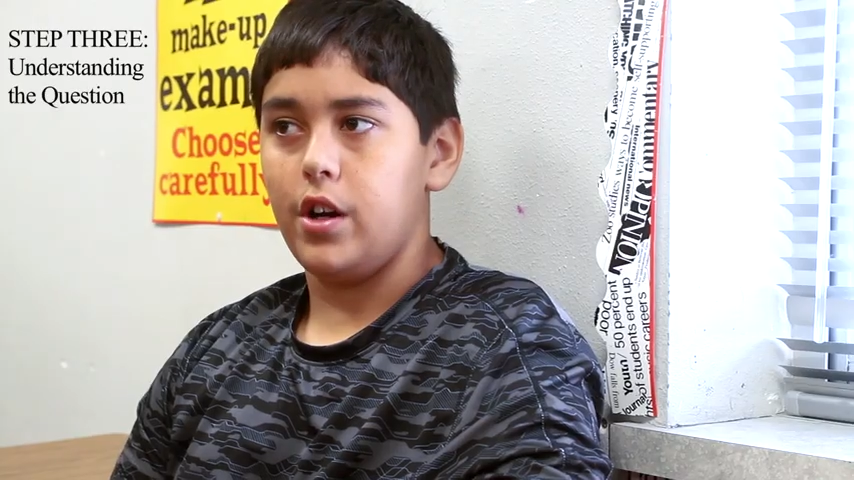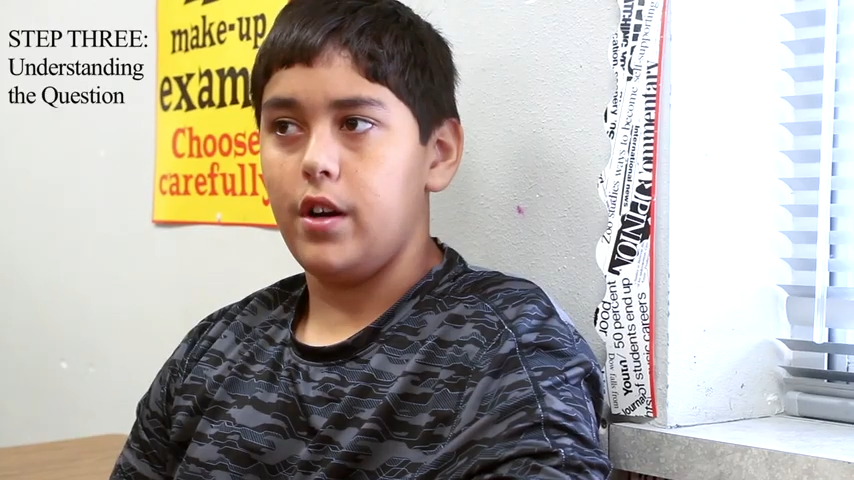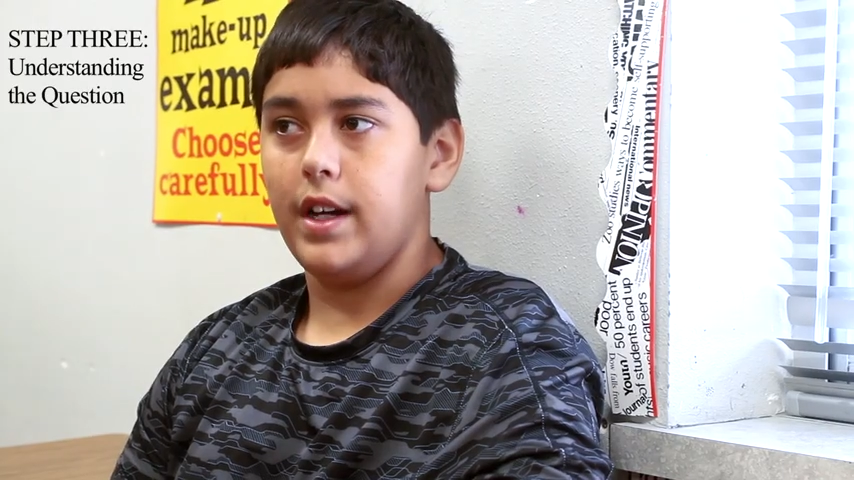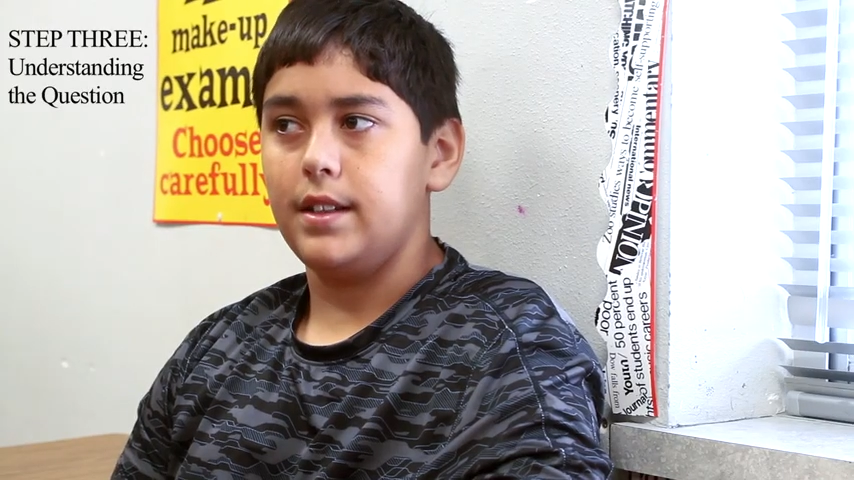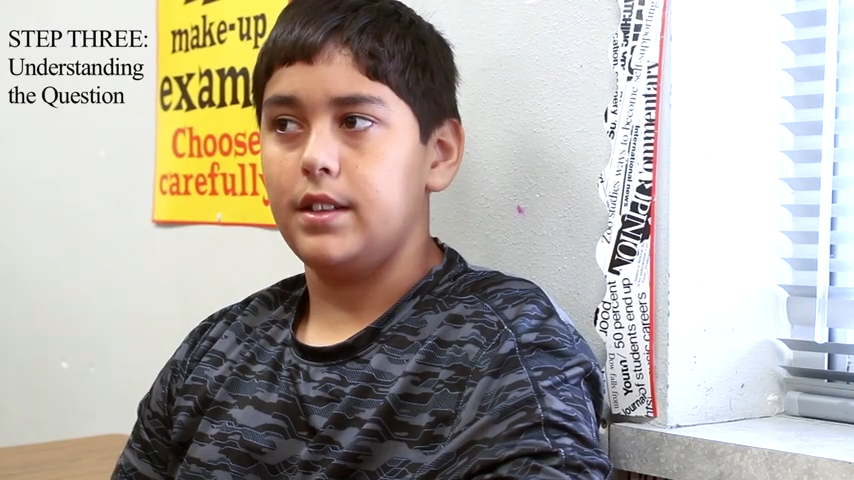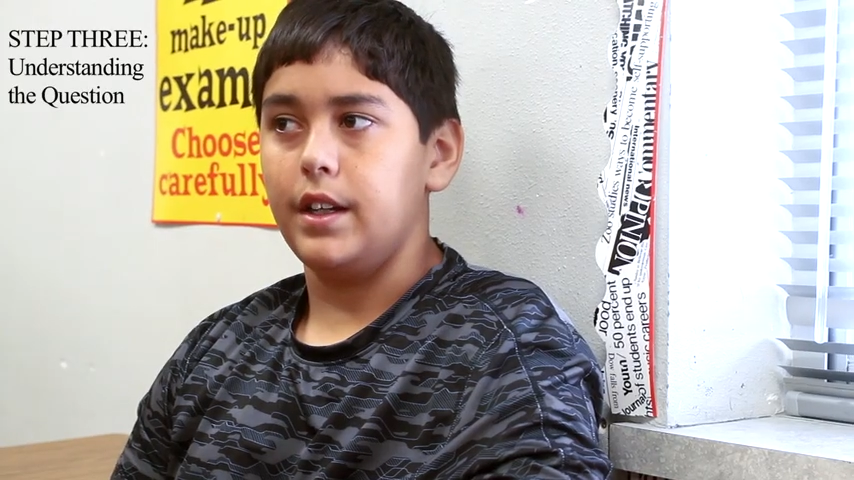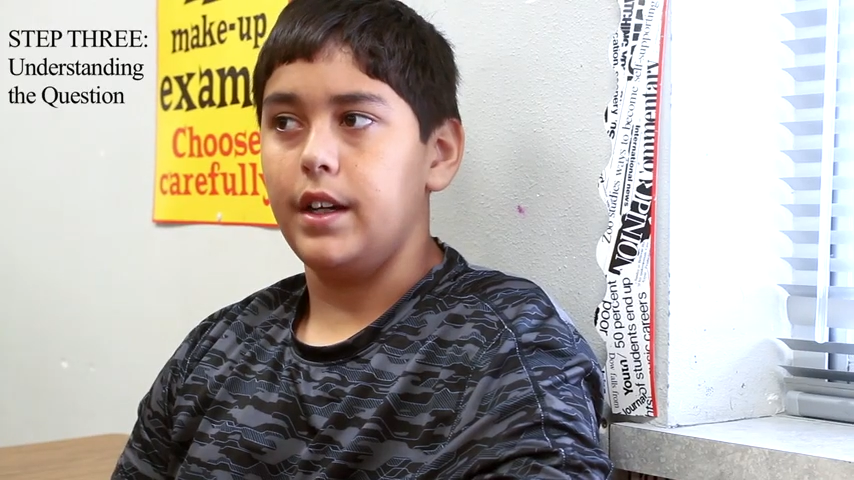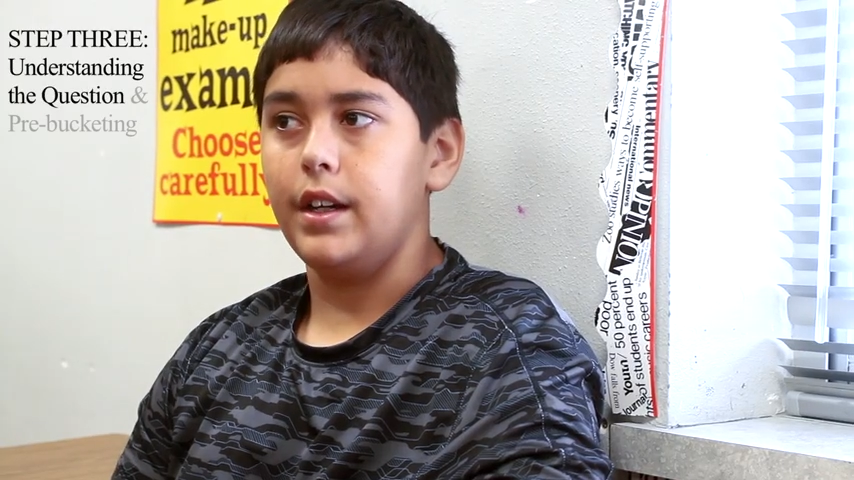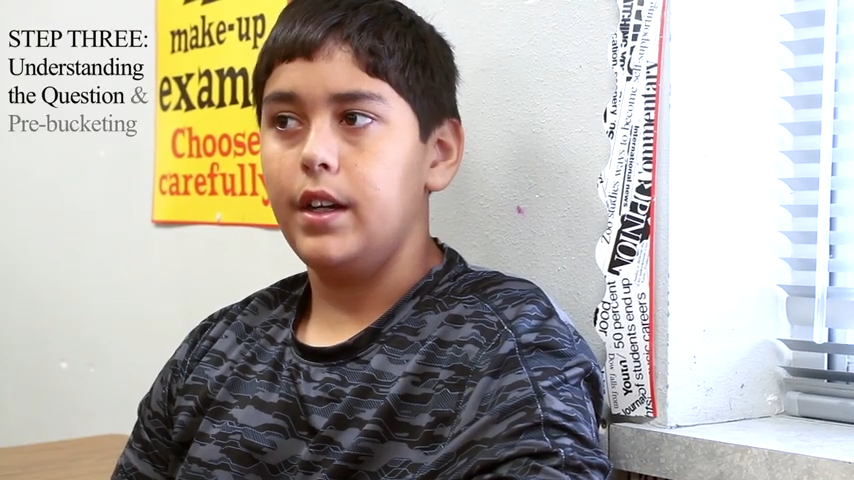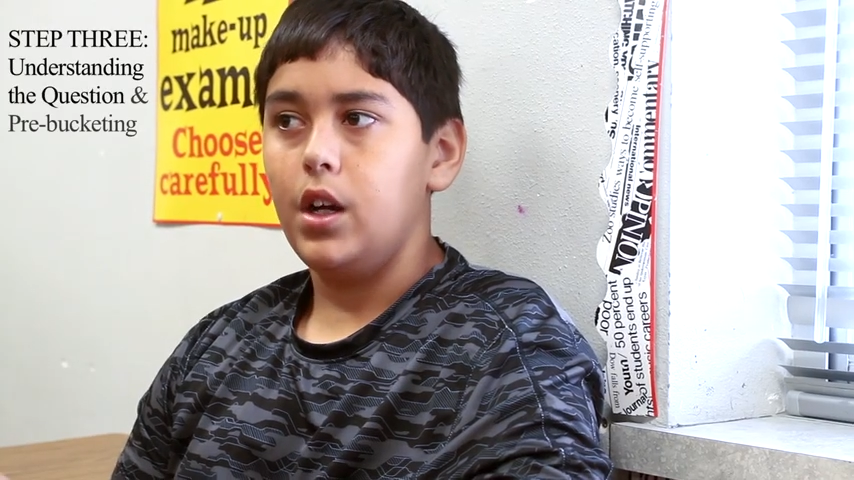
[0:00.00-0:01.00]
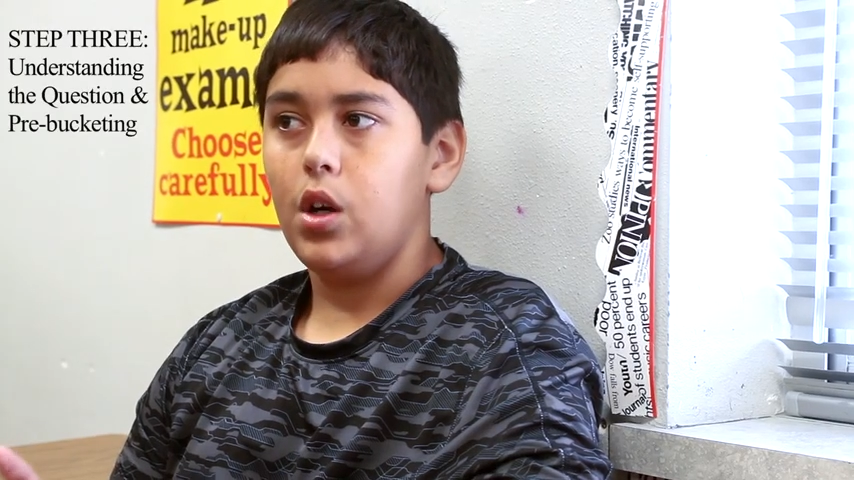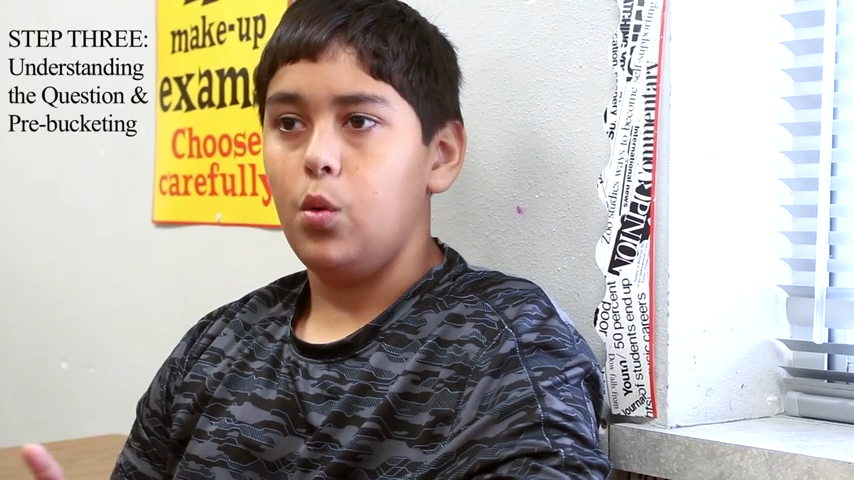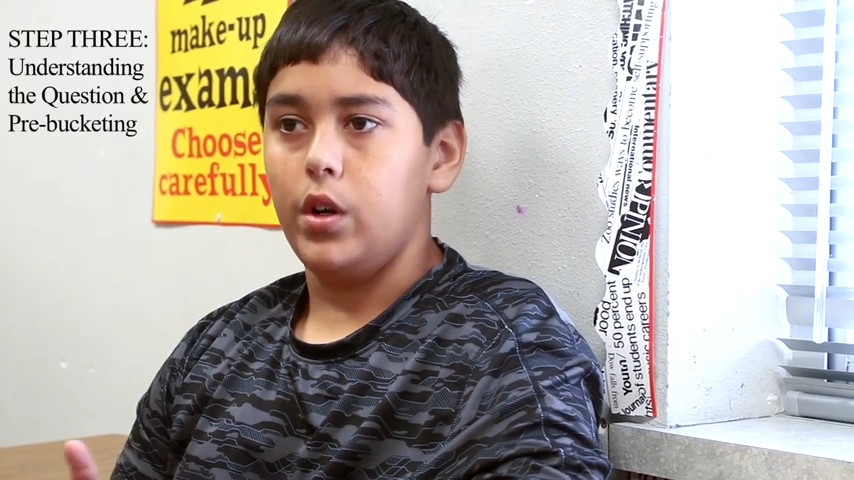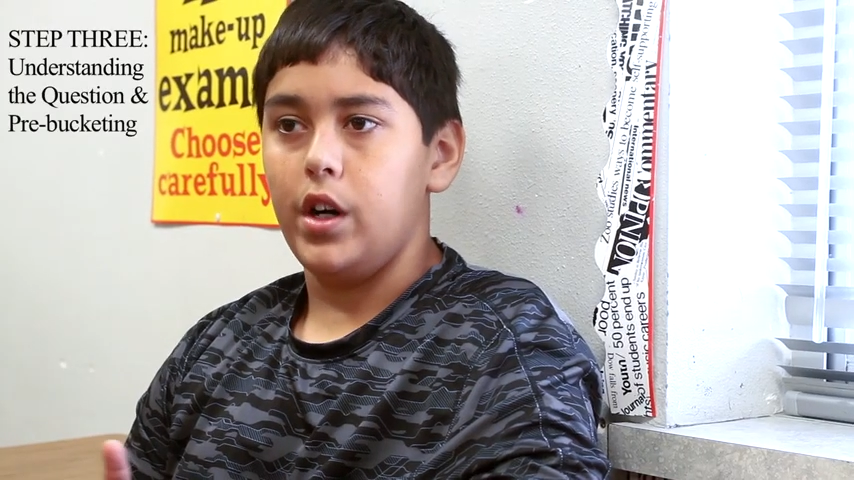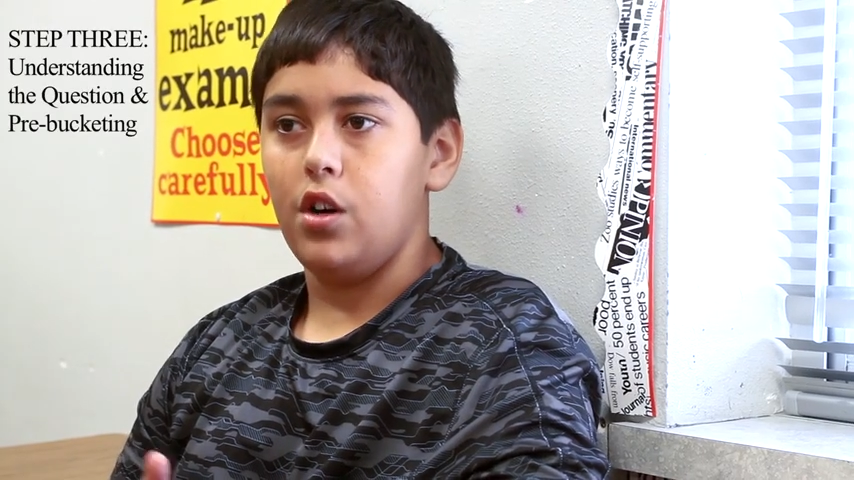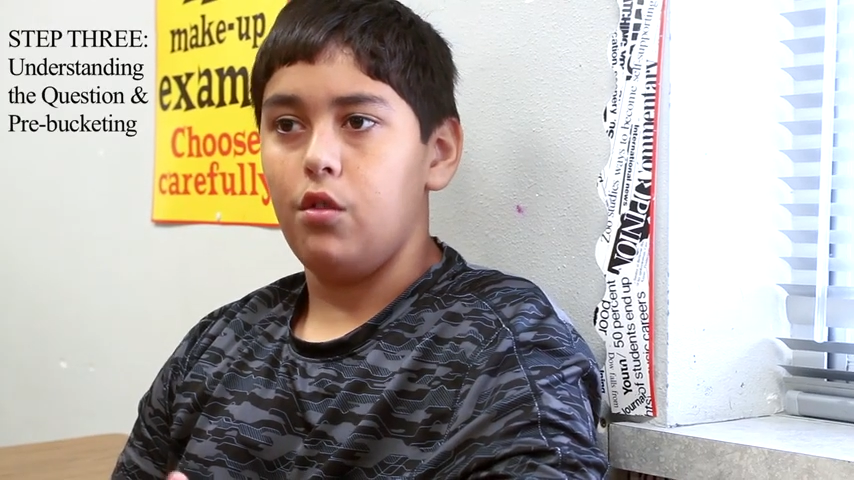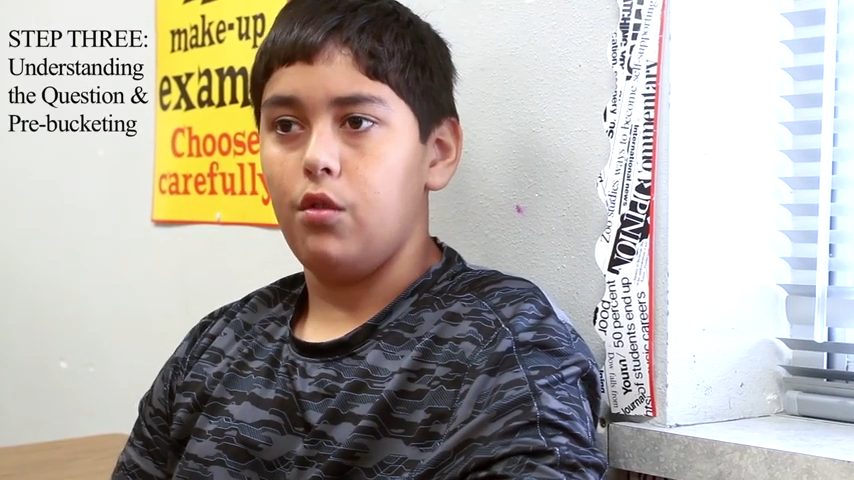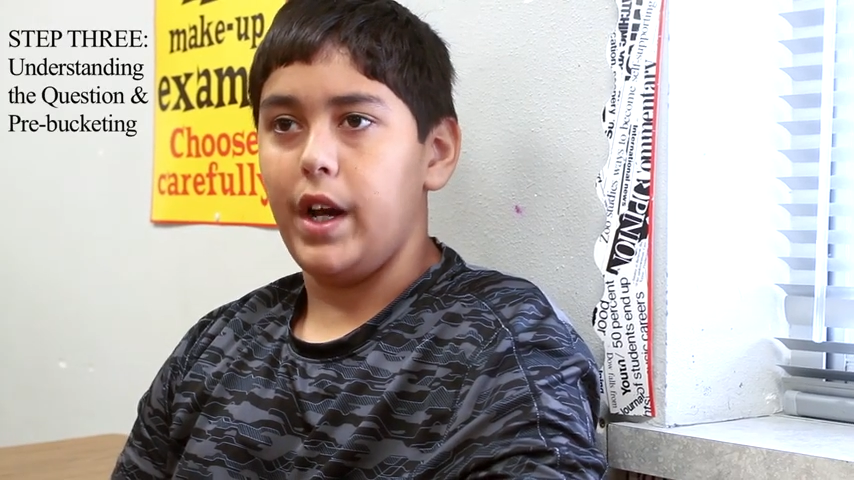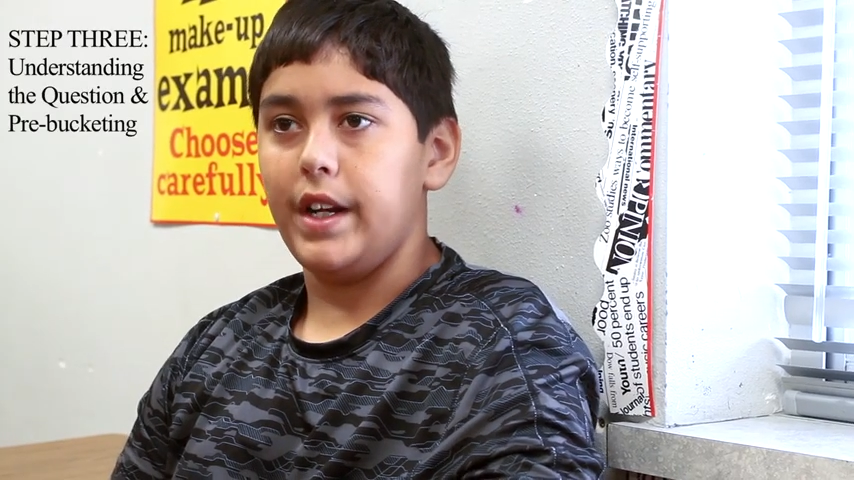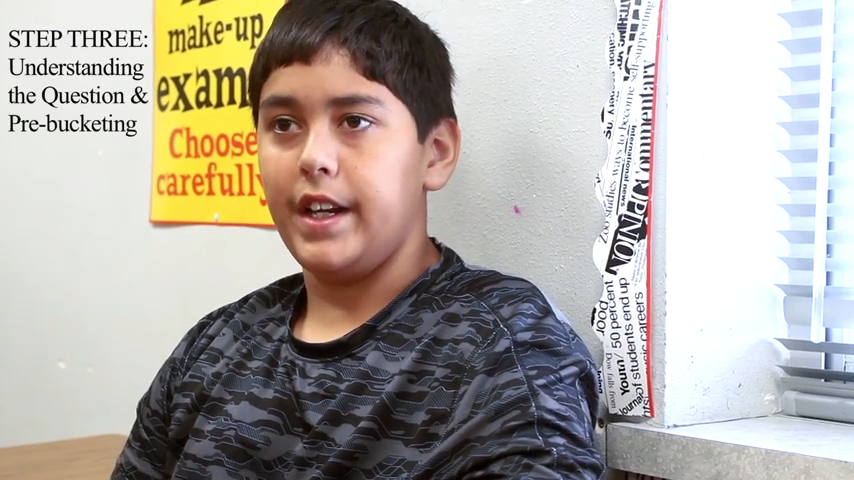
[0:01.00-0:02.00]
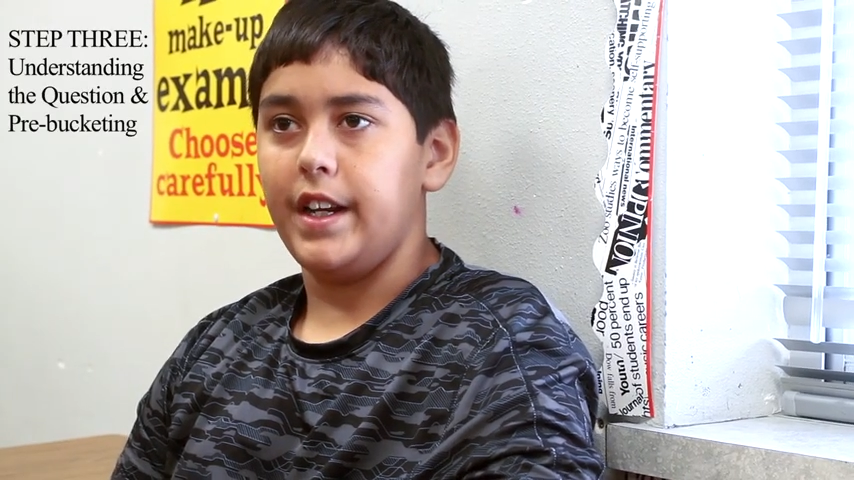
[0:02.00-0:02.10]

our essay. We're not writing